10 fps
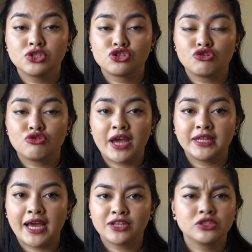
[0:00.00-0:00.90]
So I
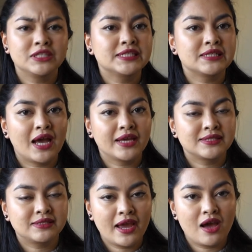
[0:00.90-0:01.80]
actually
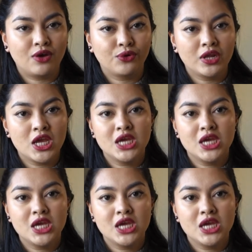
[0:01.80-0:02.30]
sized down